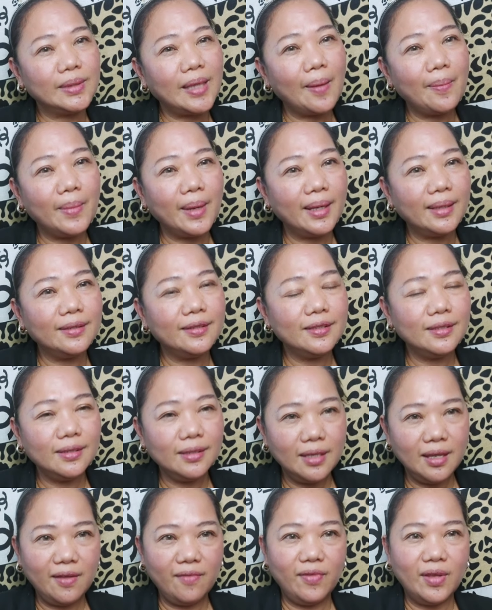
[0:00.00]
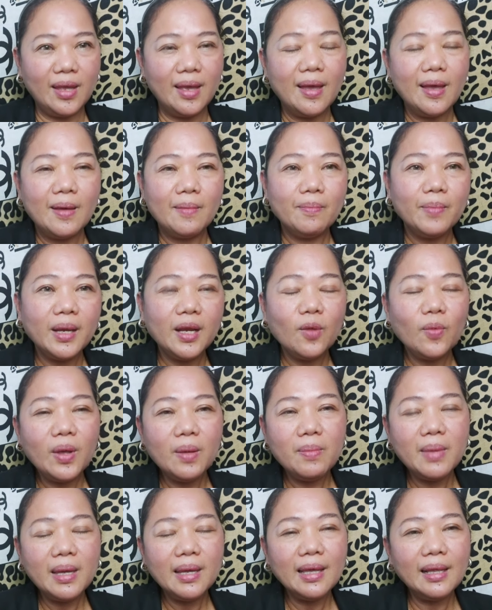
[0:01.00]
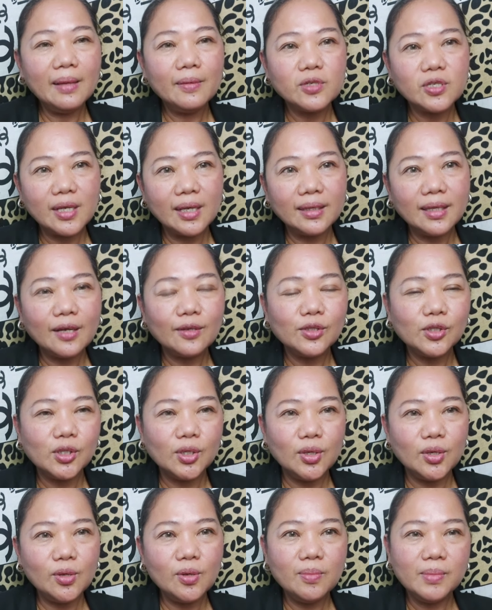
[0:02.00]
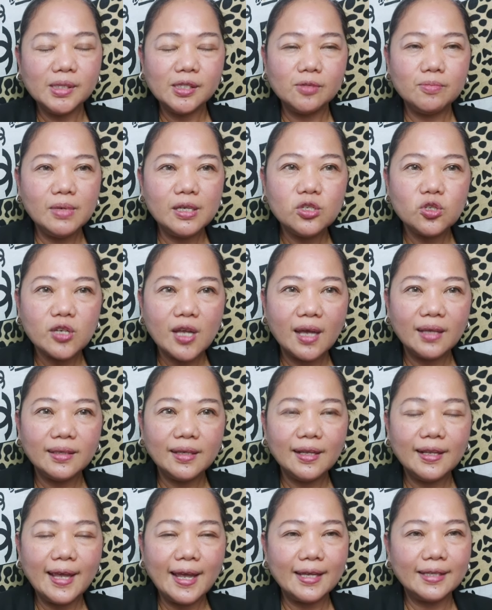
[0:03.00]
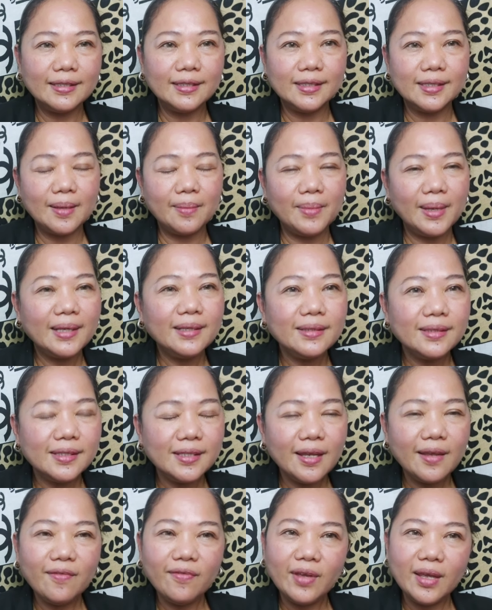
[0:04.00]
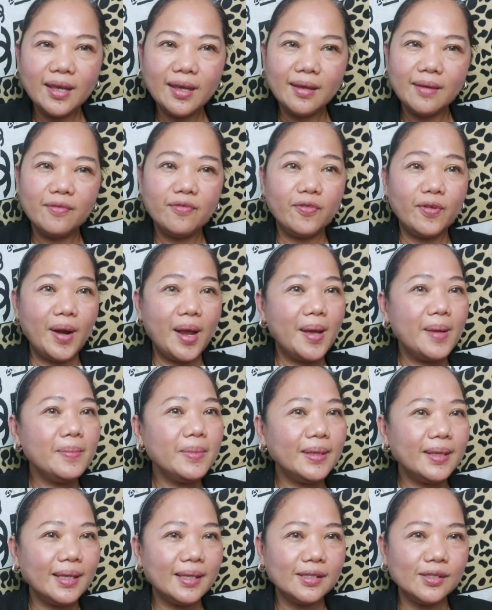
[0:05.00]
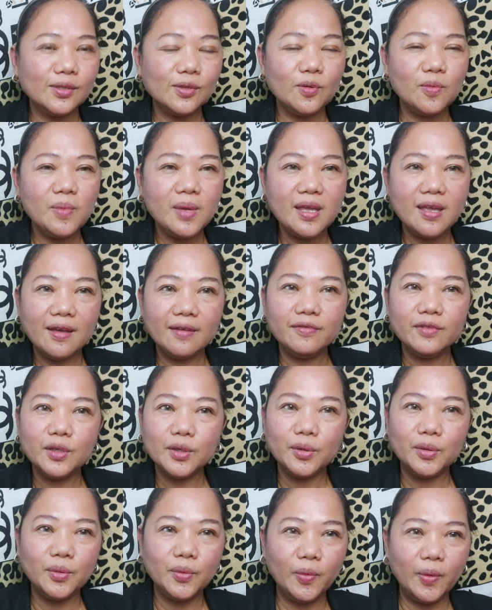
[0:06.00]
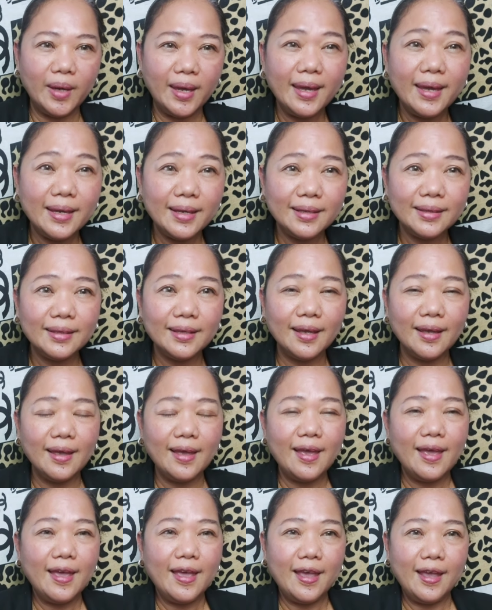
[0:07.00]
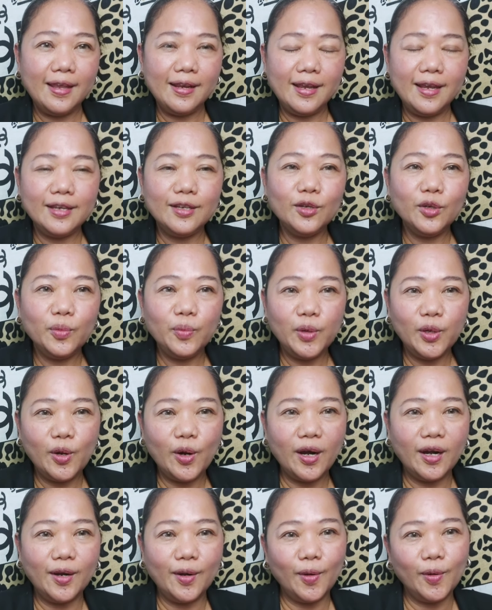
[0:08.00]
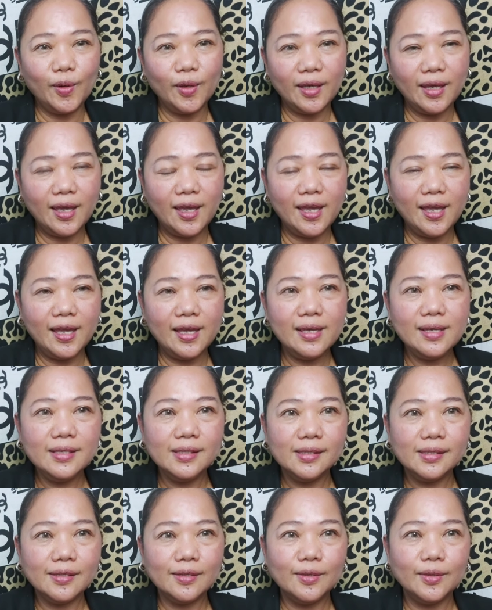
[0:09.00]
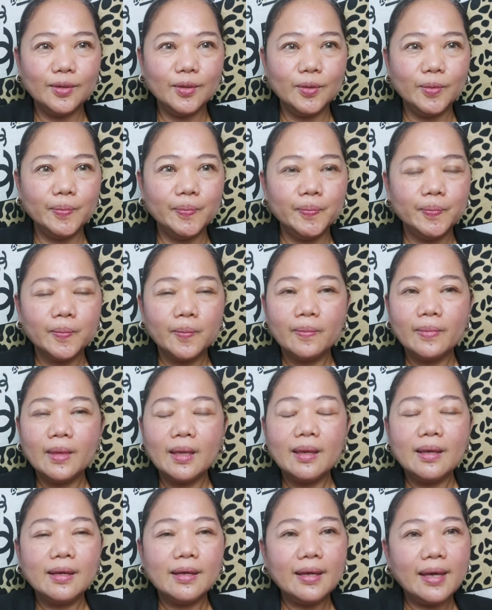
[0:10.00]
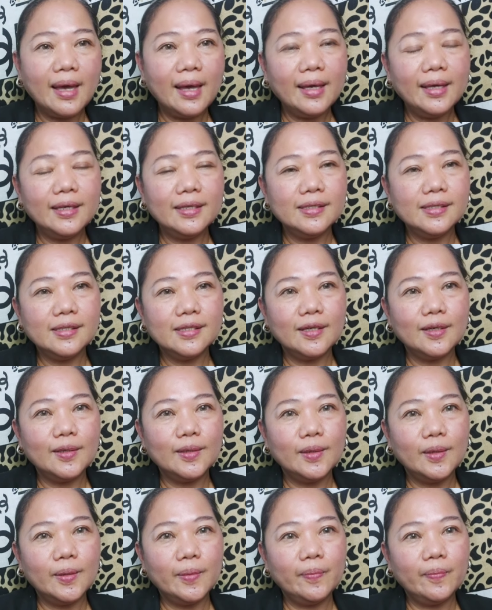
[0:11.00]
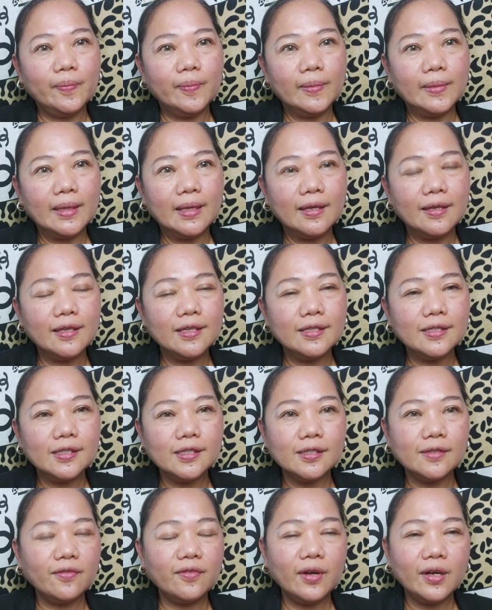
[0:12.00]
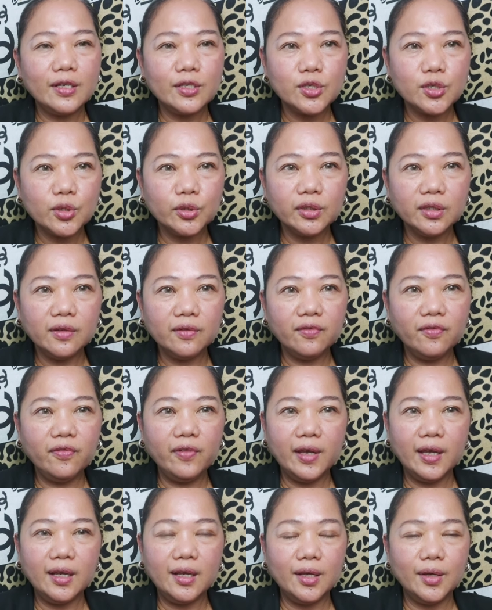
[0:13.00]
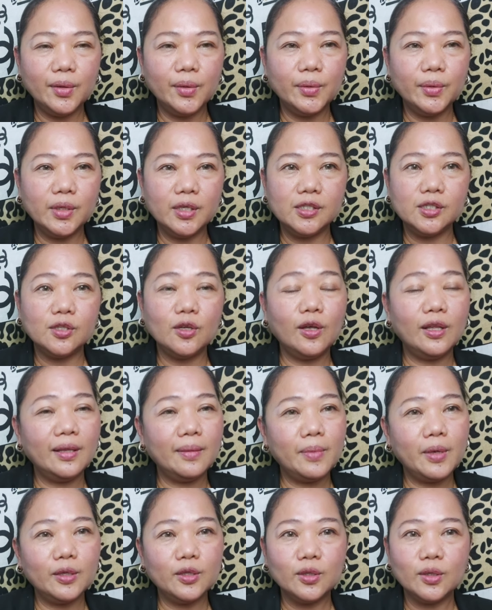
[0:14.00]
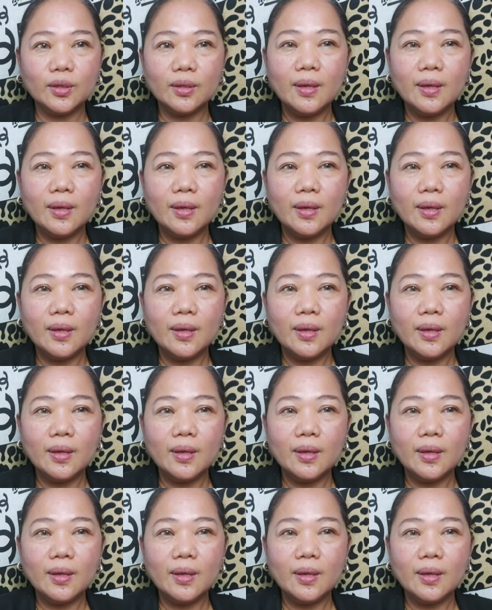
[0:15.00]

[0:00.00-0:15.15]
Tamad TV. By the way, make a love shout out to you, Miss B channel and Tamad TV, from Kazumi of Kuwait. And I hope you are okay. So guys, this is a very short video. It's all about